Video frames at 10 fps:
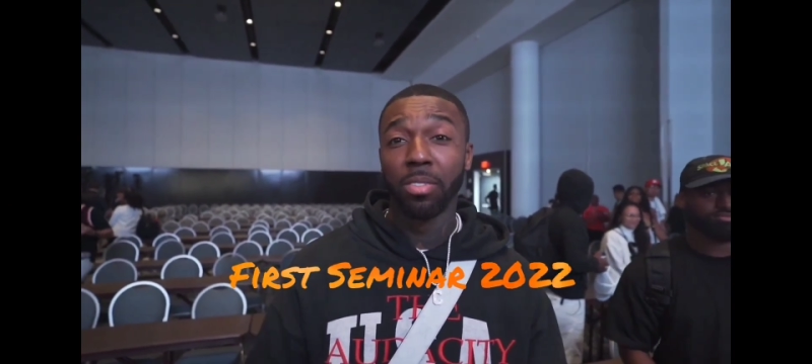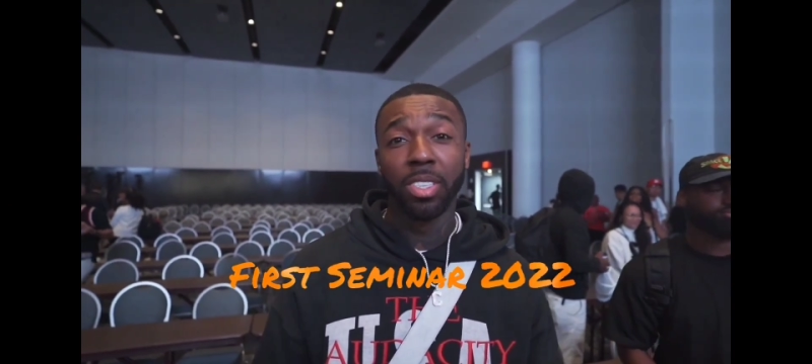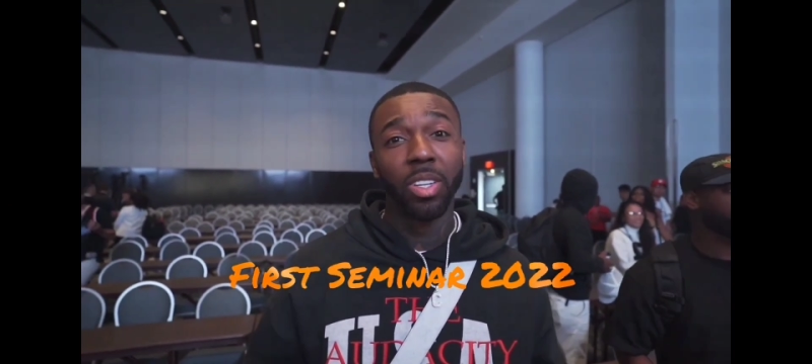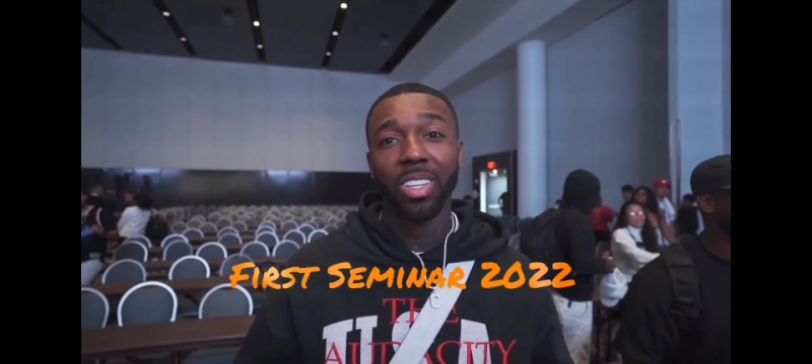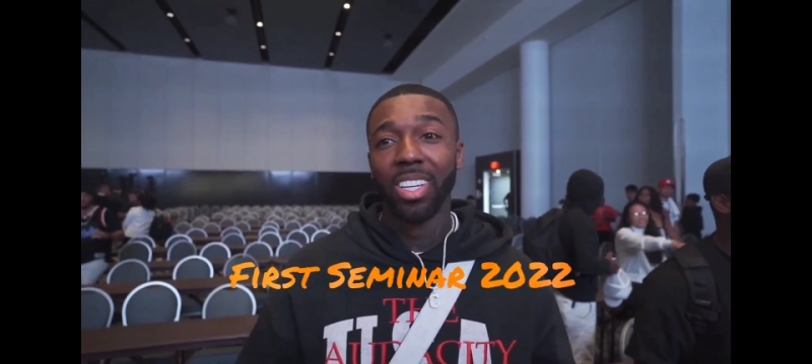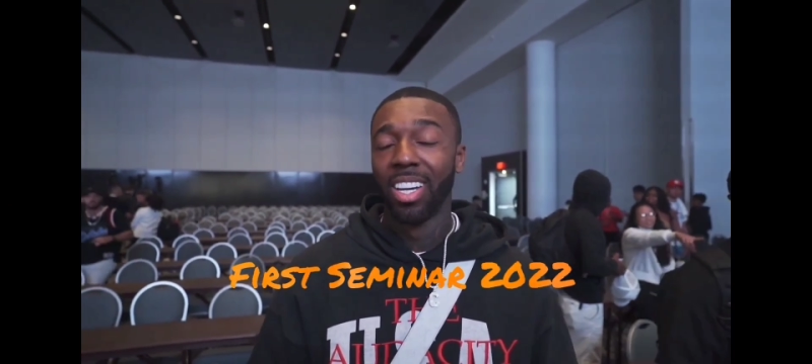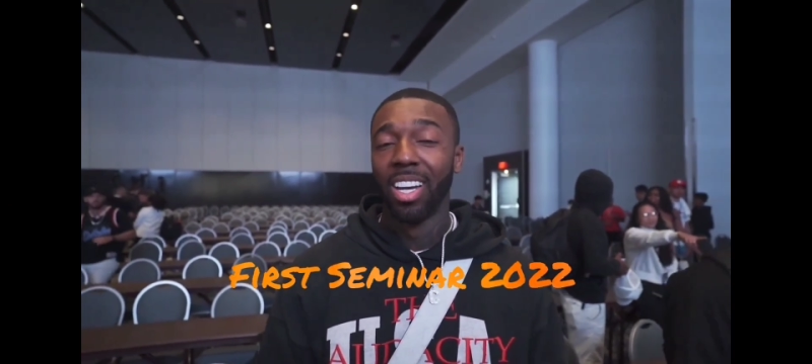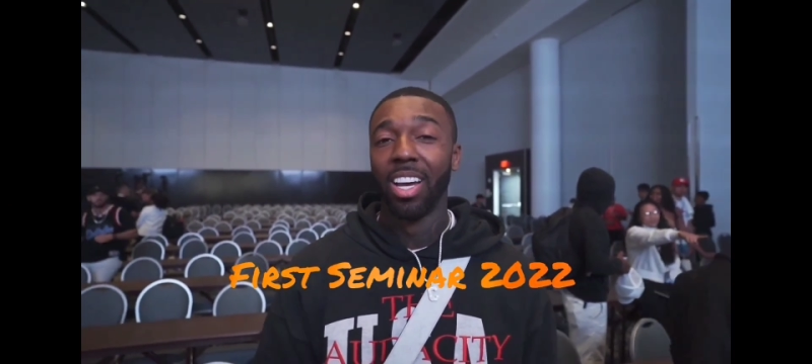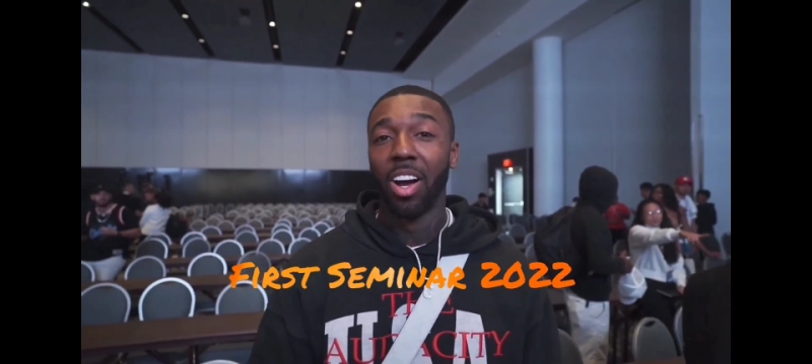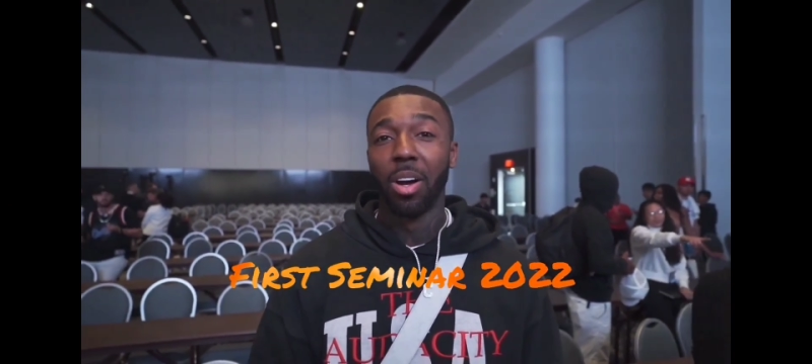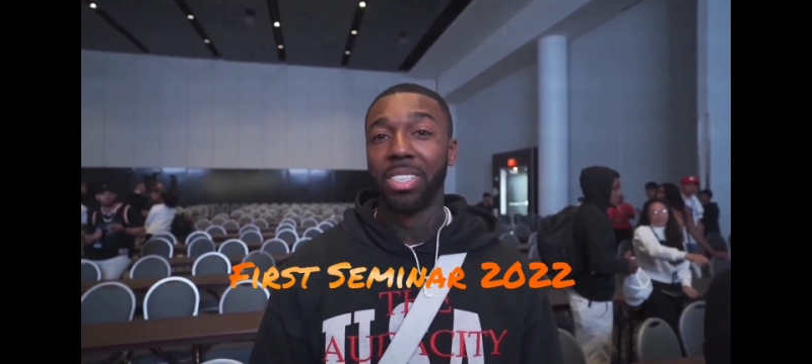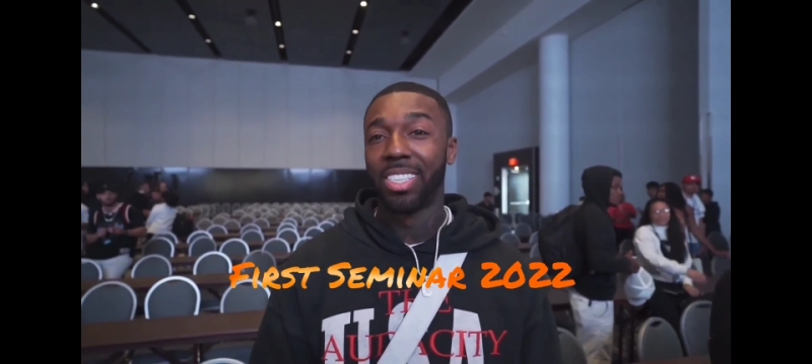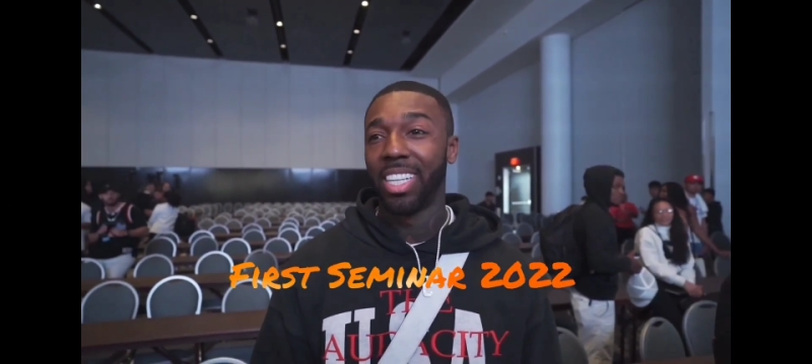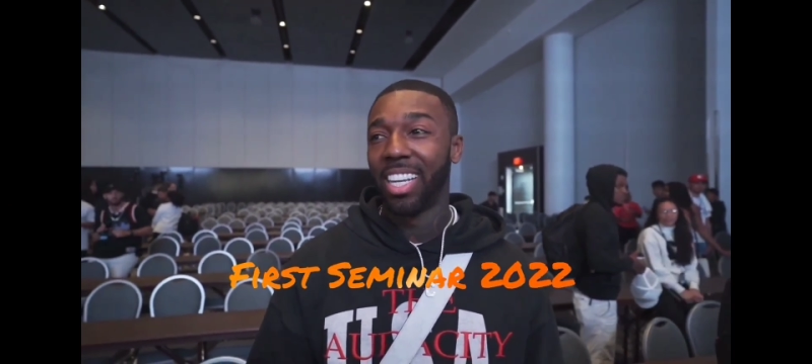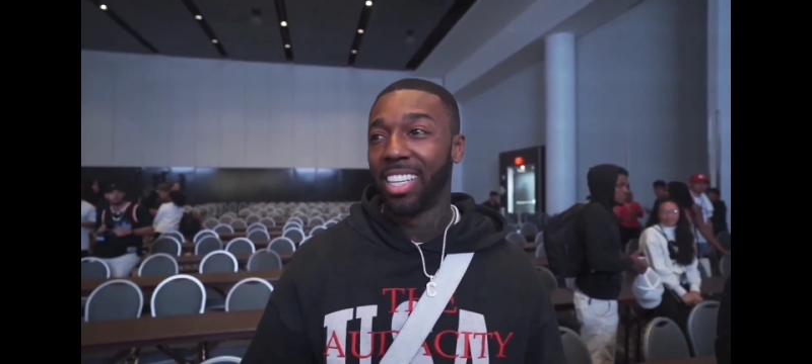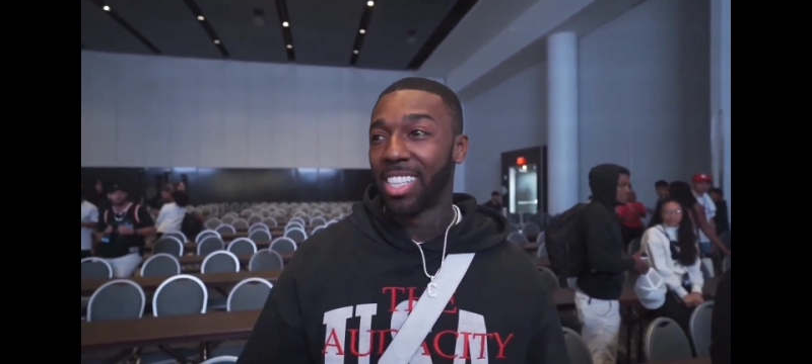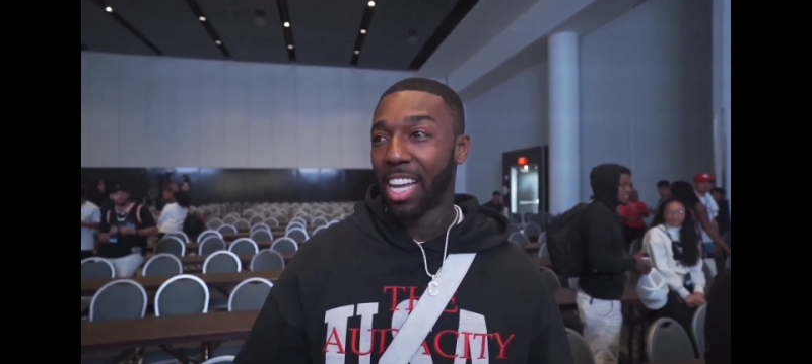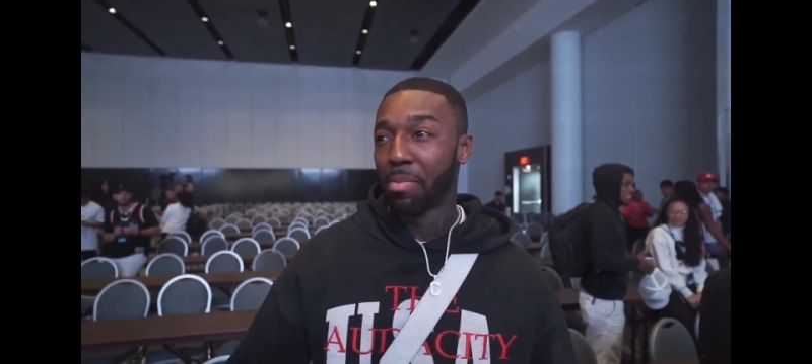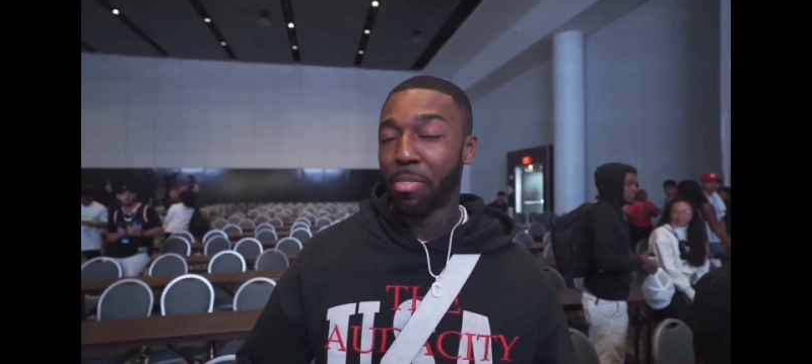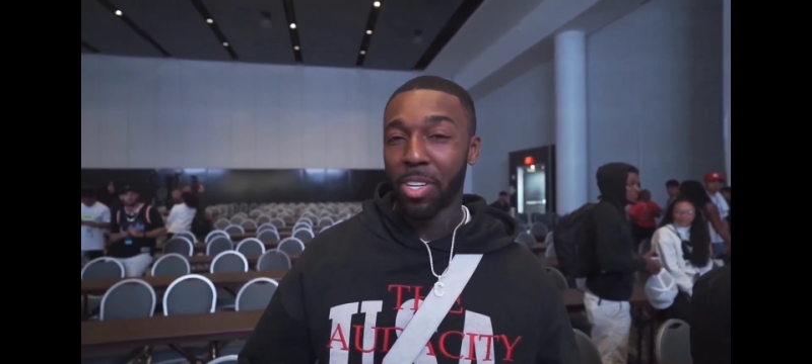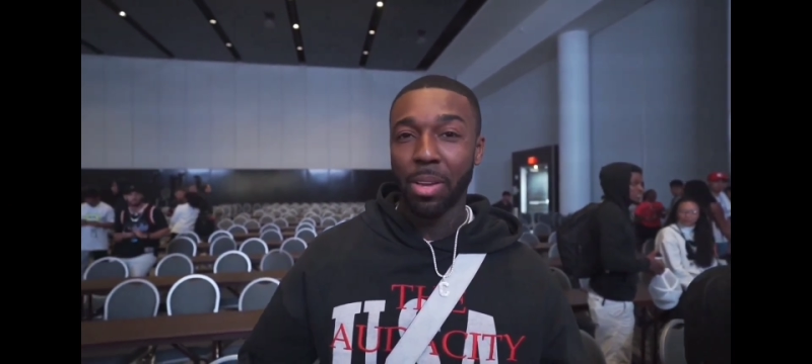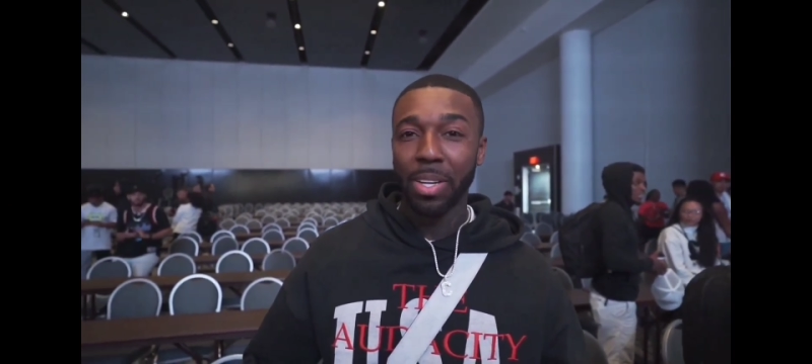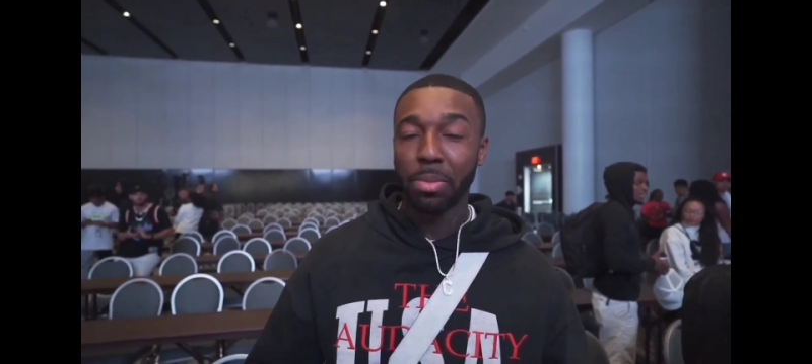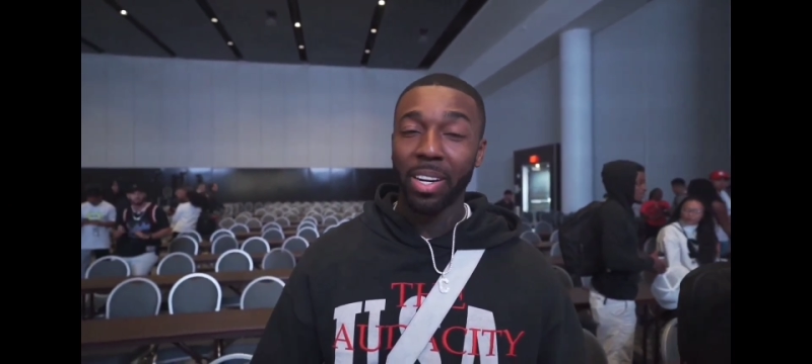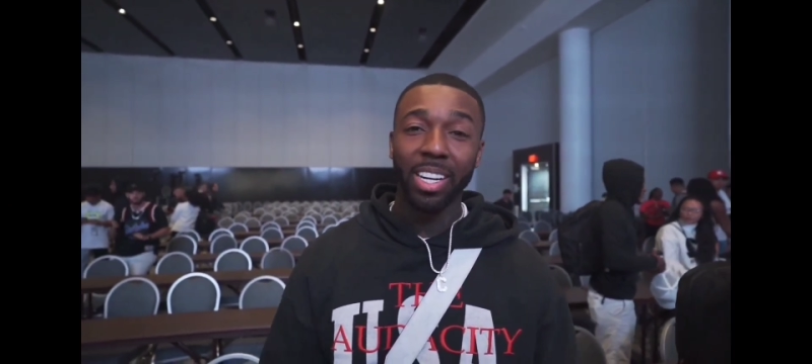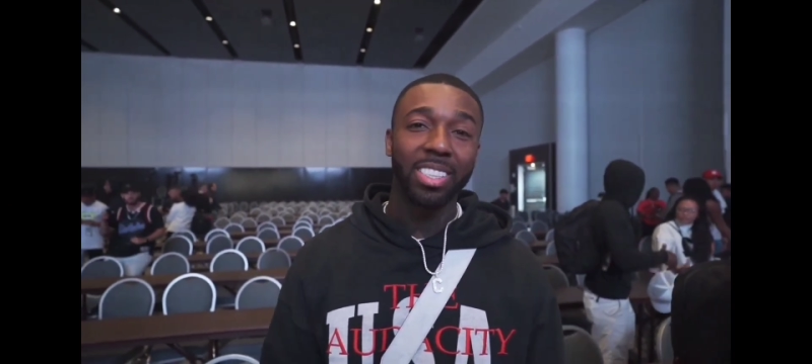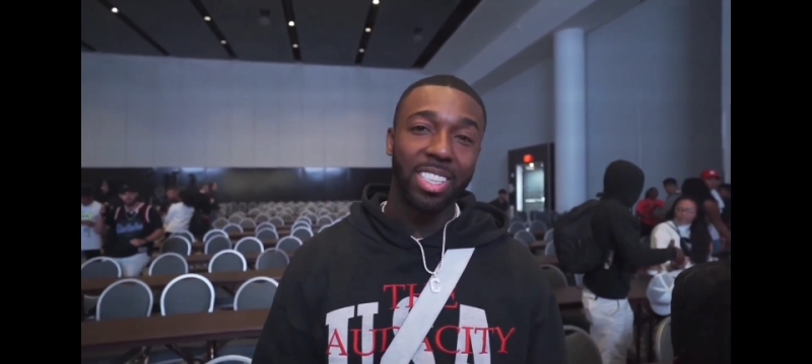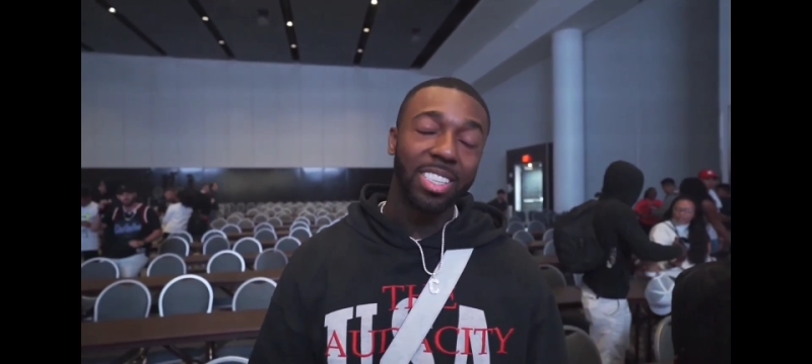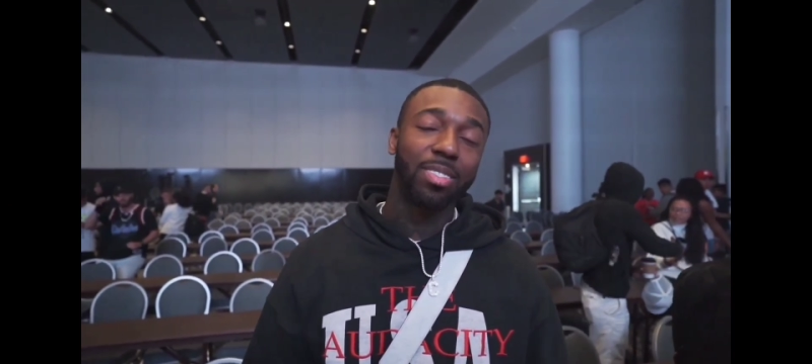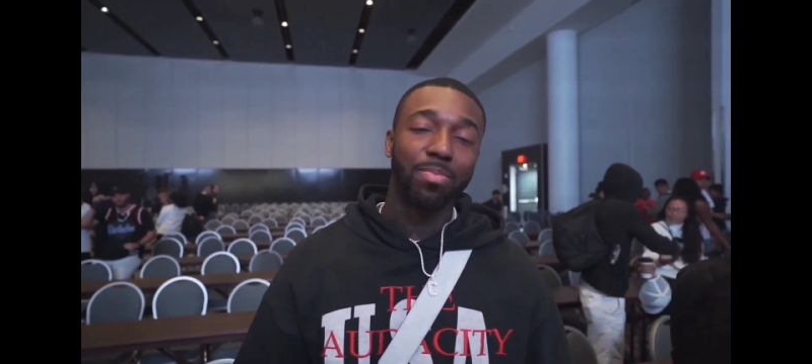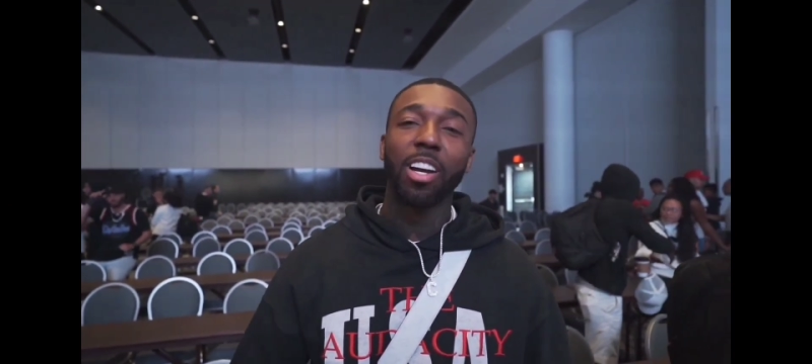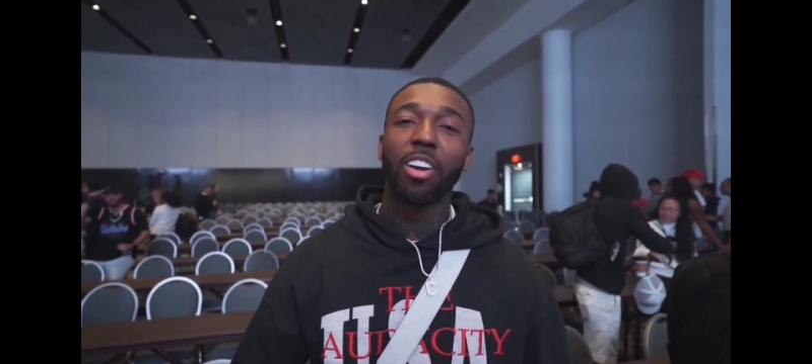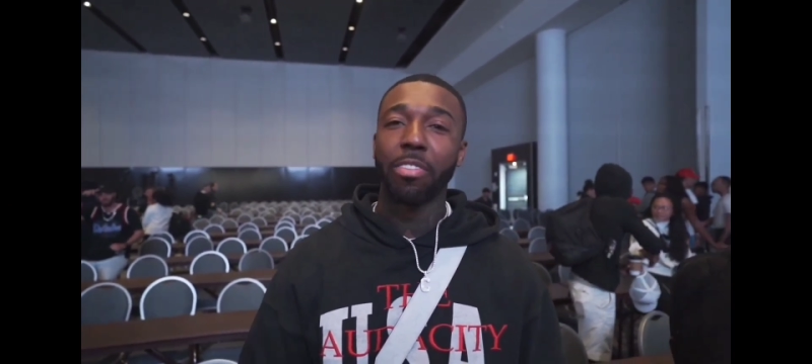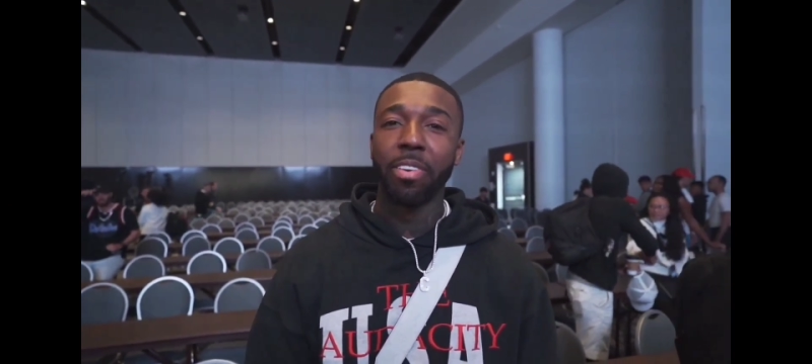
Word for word: So um, to see that this is like my first time experience is a great.